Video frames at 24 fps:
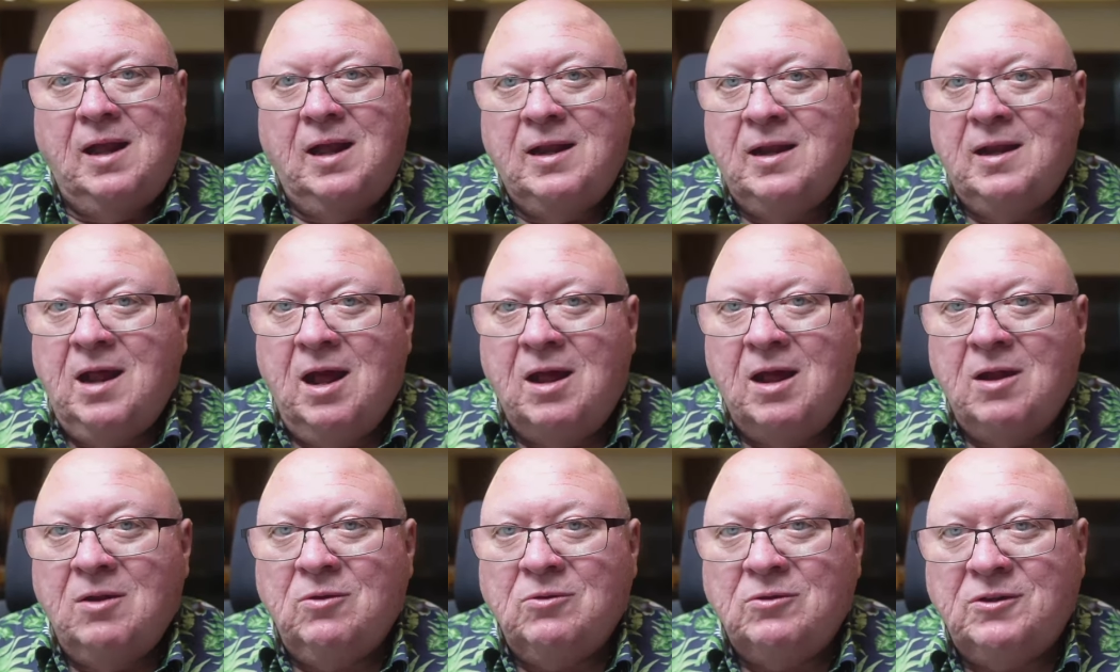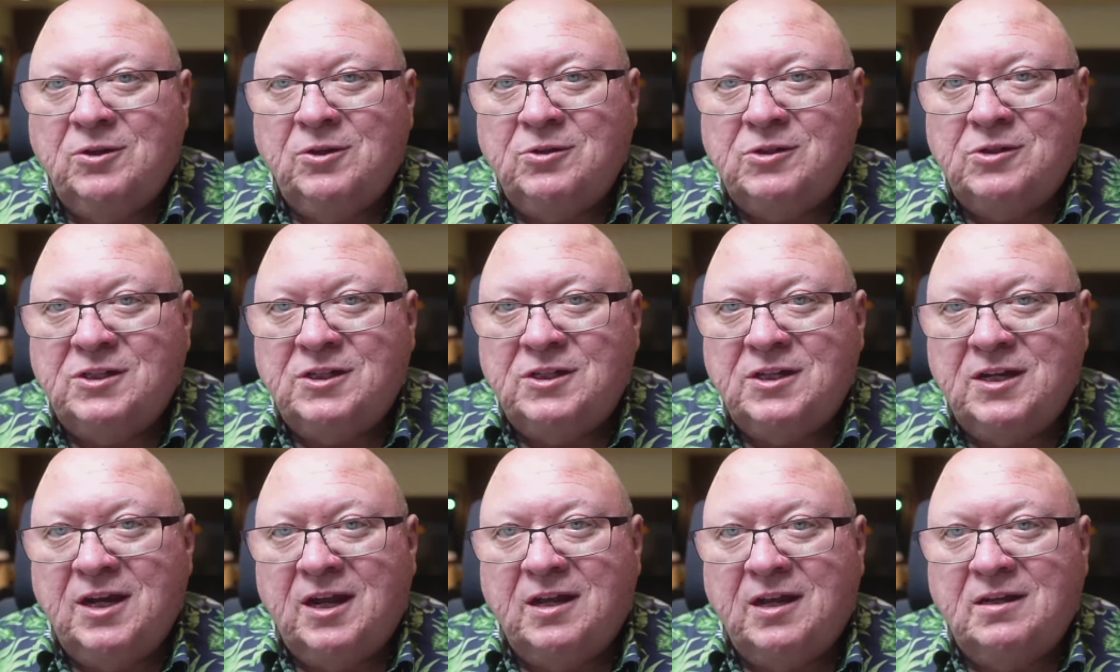And I don't do
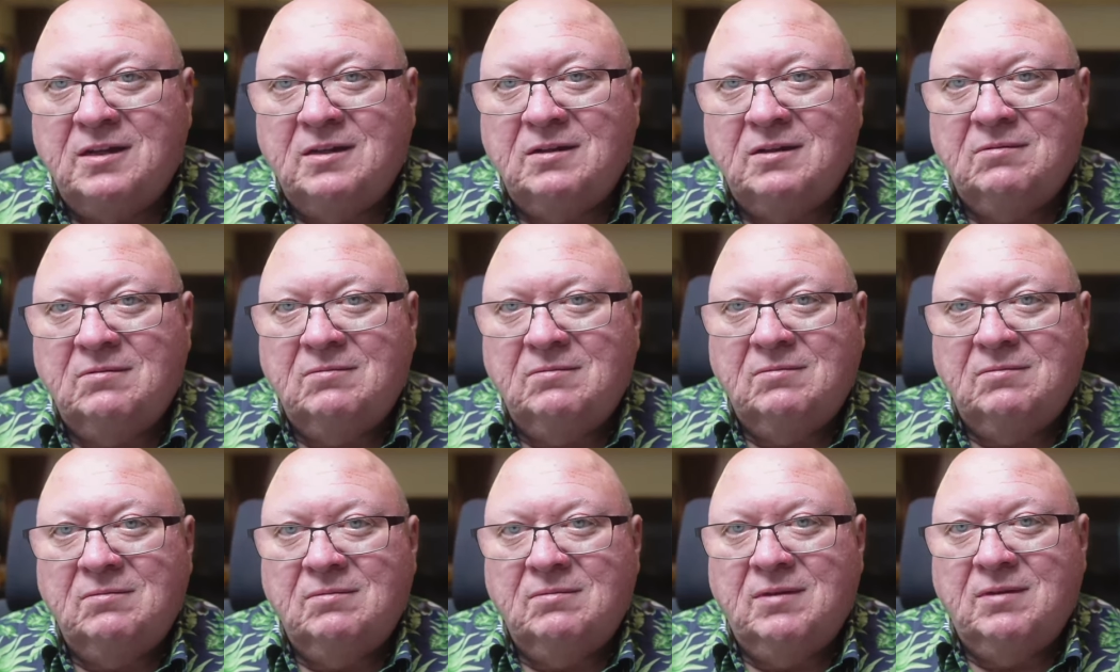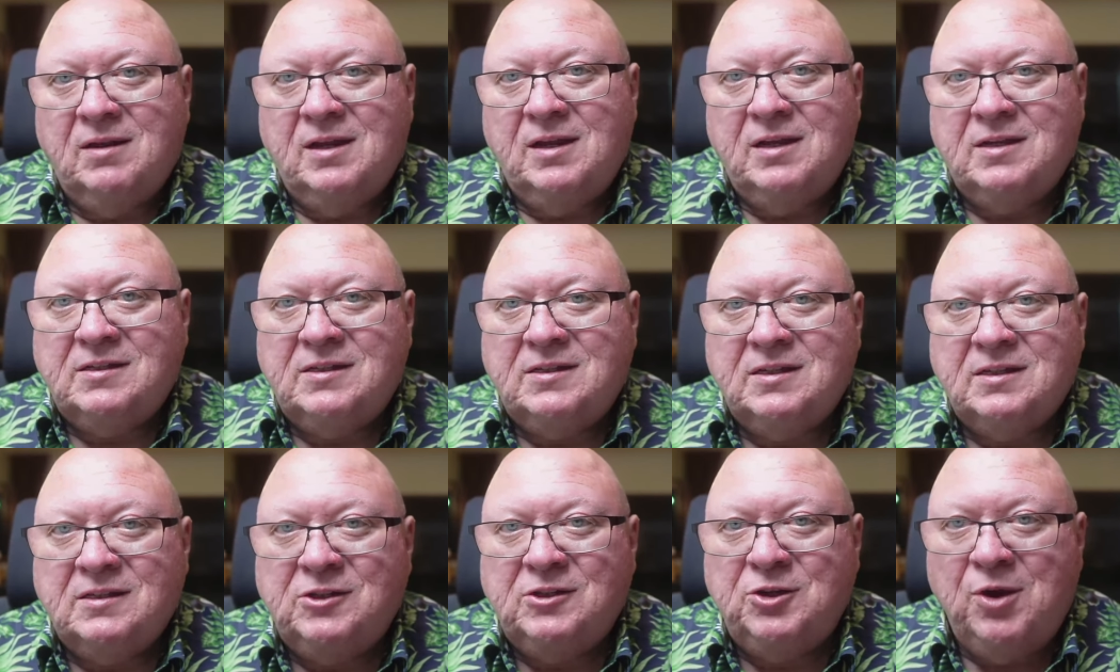shit. He
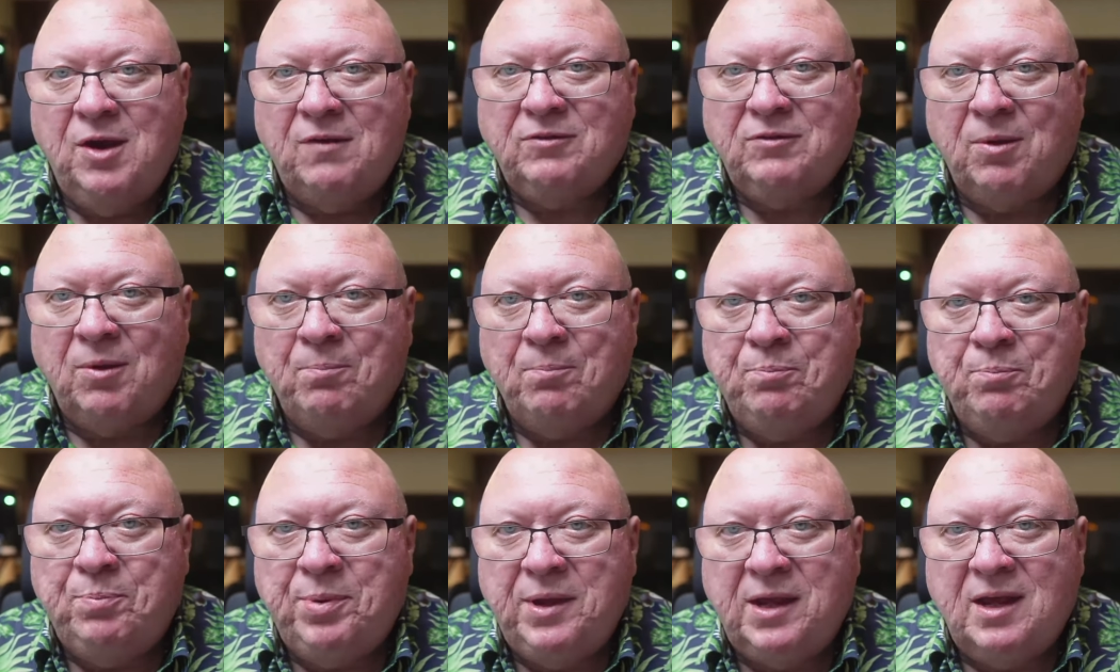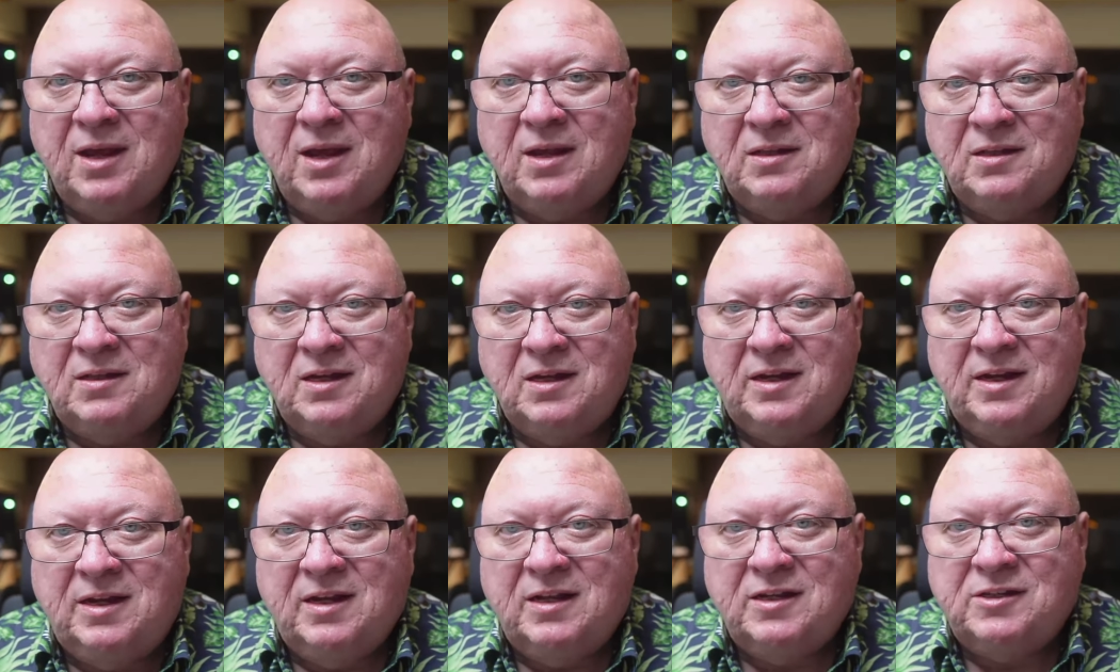says, you have to bid
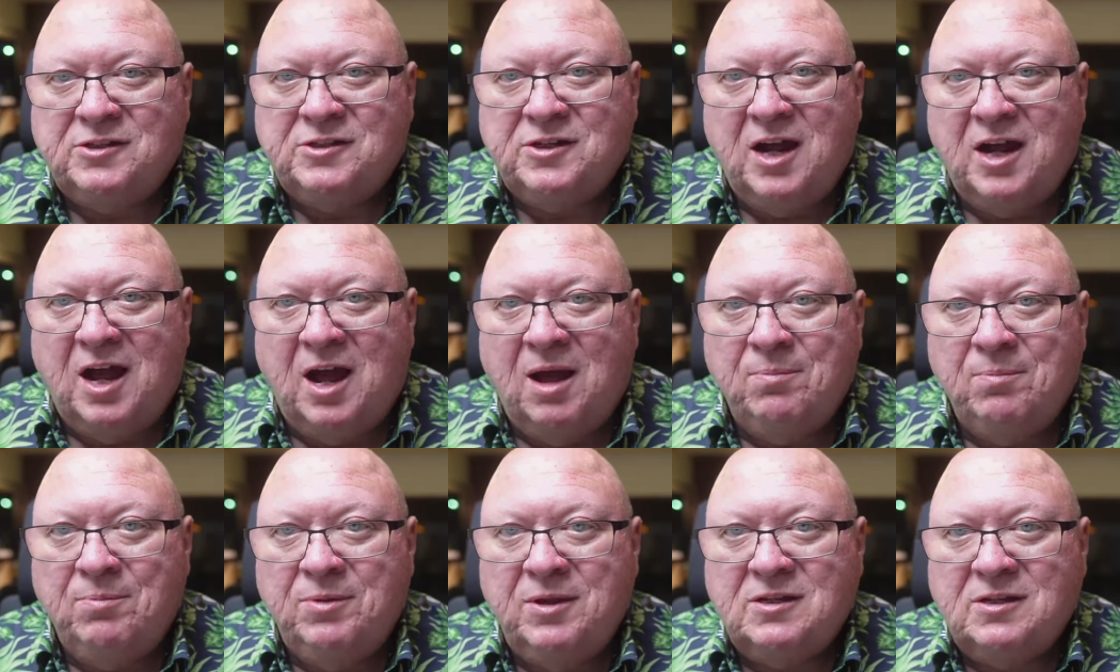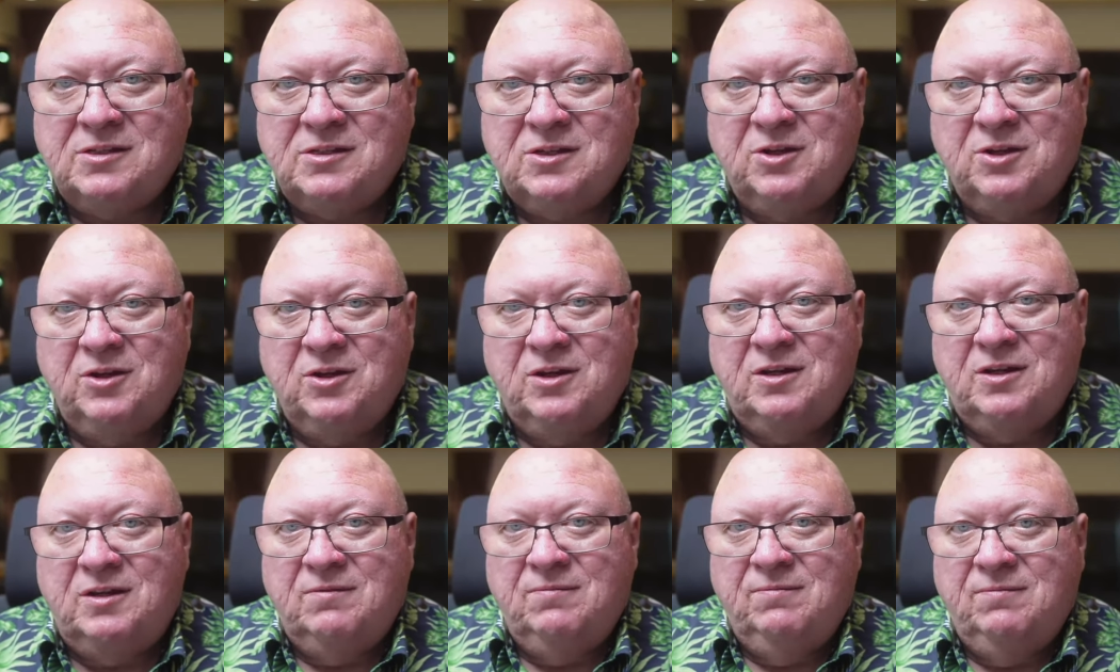to get a job this
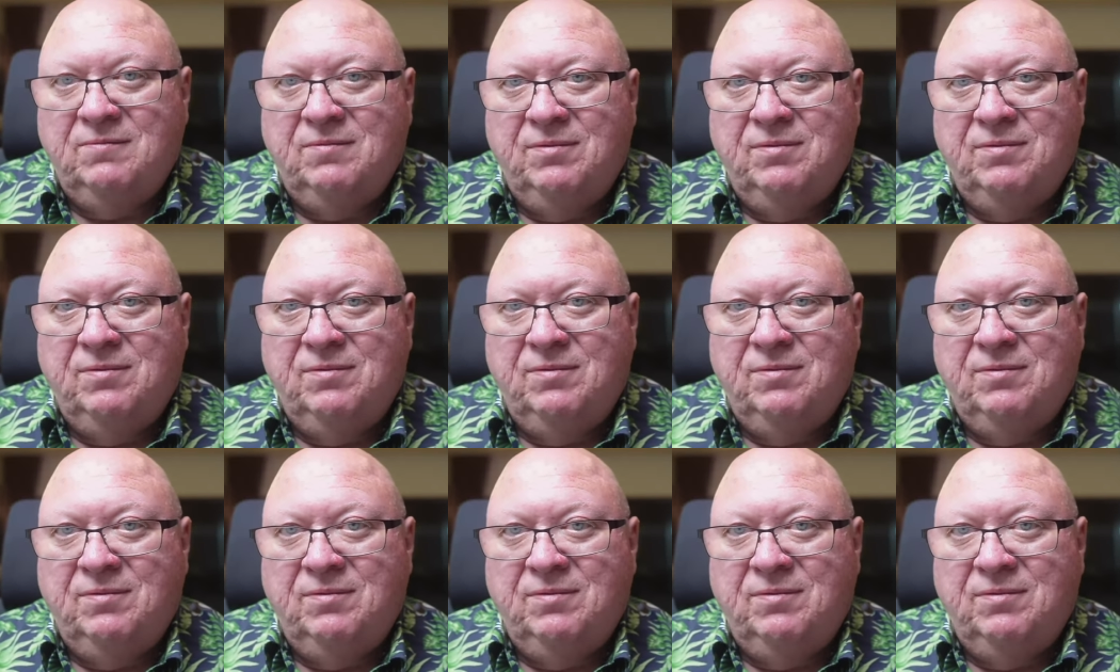good.